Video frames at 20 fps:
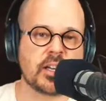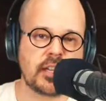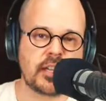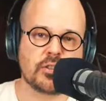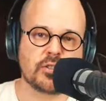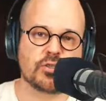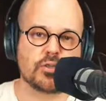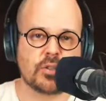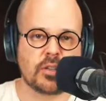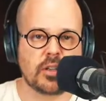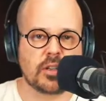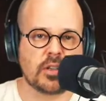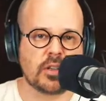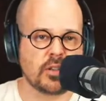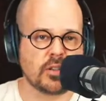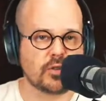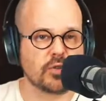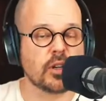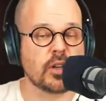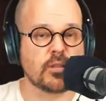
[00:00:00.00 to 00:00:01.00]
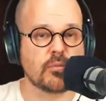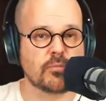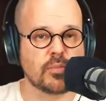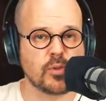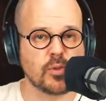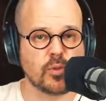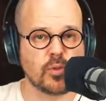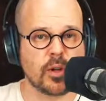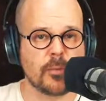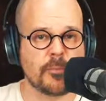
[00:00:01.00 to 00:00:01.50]
into the
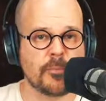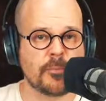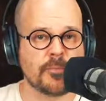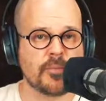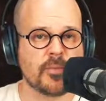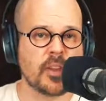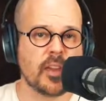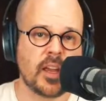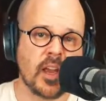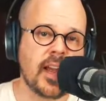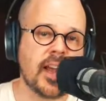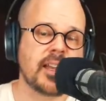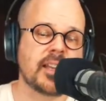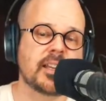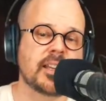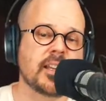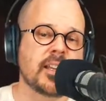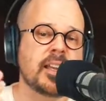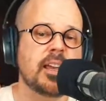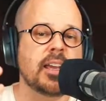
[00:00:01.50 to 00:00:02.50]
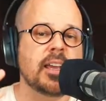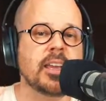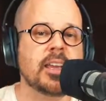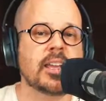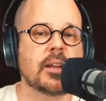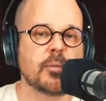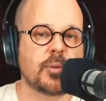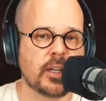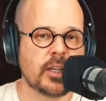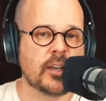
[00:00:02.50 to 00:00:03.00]
computer. And
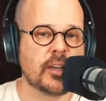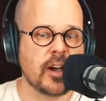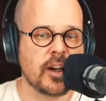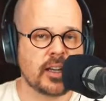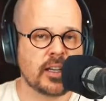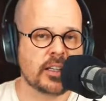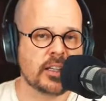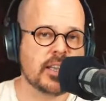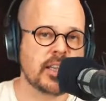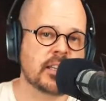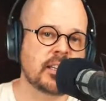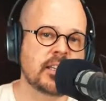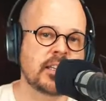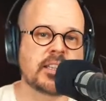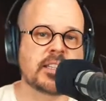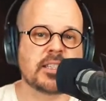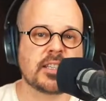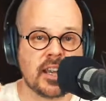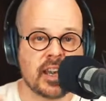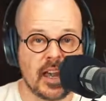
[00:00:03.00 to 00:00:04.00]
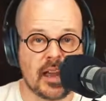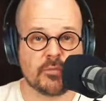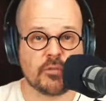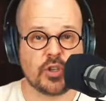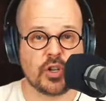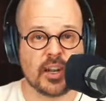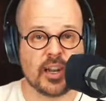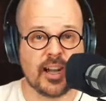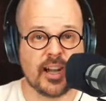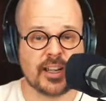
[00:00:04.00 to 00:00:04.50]
here we're lucky that these capture
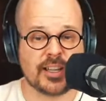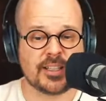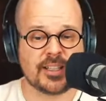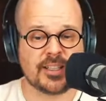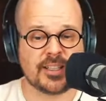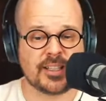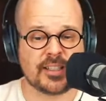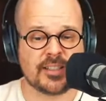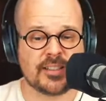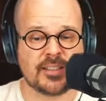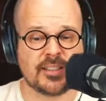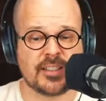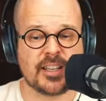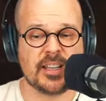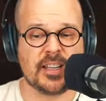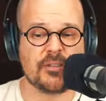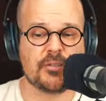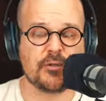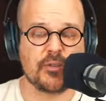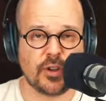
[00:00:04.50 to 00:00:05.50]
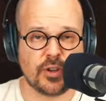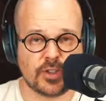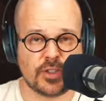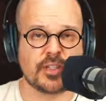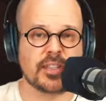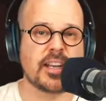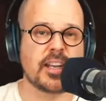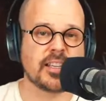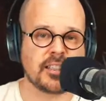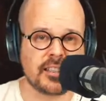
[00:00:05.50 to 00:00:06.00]
cards, they
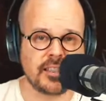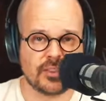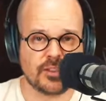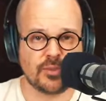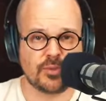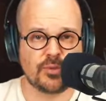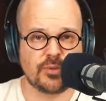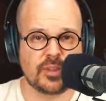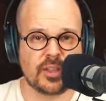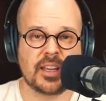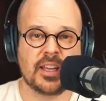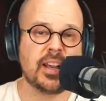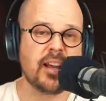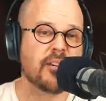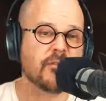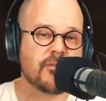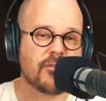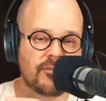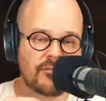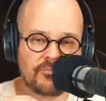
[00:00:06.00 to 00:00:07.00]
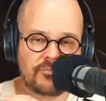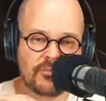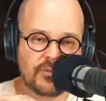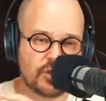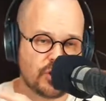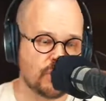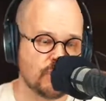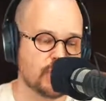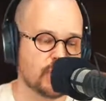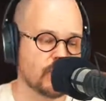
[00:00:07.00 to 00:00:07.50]
function as they do. They are
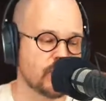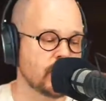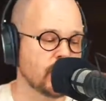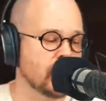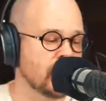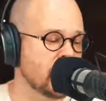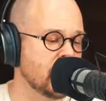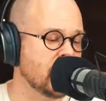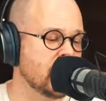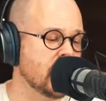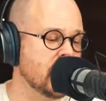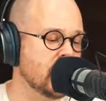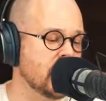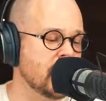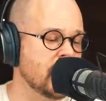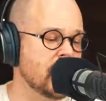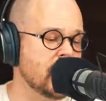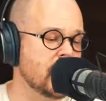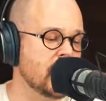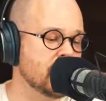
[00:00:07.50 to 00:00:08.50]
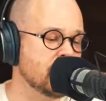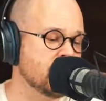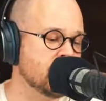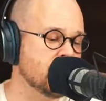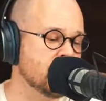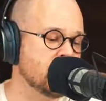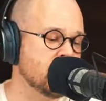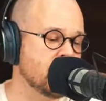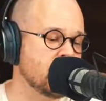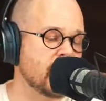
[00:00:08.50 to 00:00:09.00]
super good.
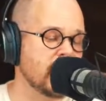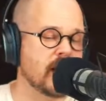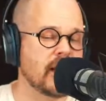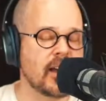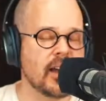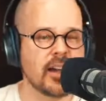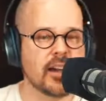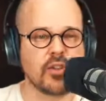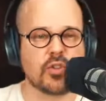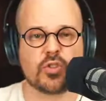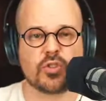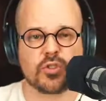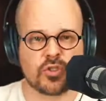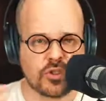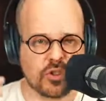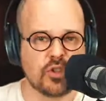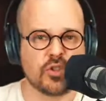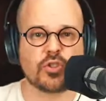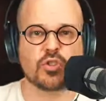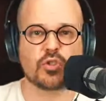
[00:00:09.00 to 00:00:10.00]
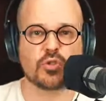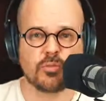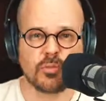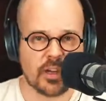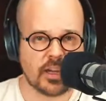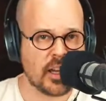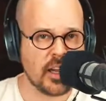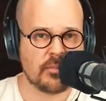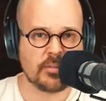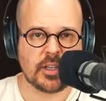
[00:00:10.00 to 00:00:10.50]
They are consumer
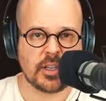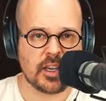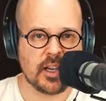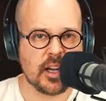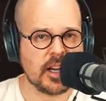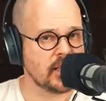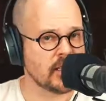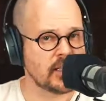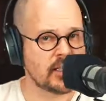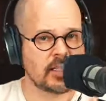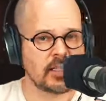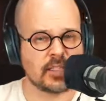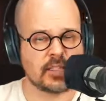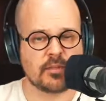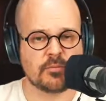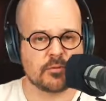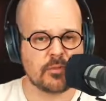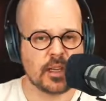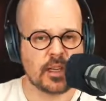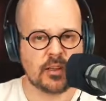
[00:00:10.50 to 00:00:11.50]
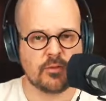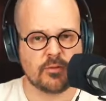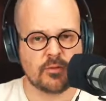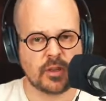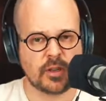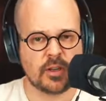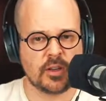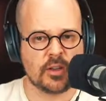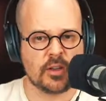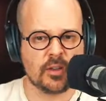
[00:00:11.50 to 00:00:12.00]
capture cards. It's made
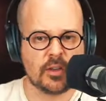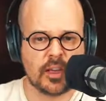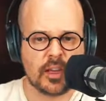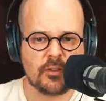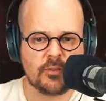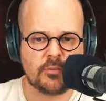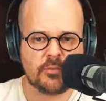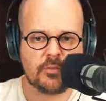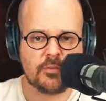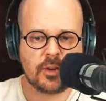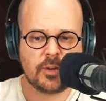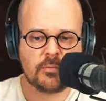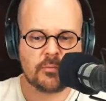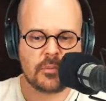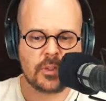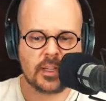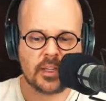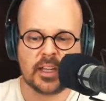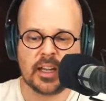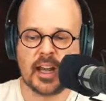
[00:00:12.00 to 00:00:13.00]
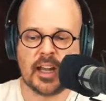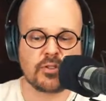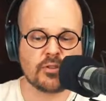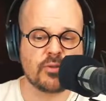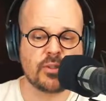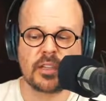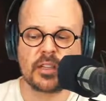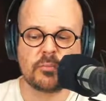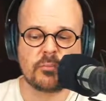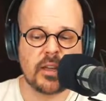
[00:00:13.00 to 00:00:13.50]
from Elgato,
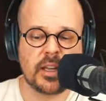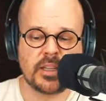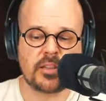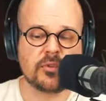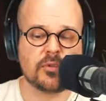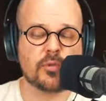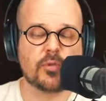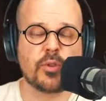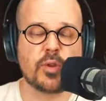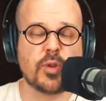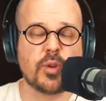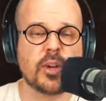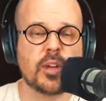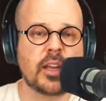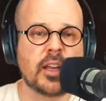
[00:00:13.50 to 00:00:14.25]
and it's made for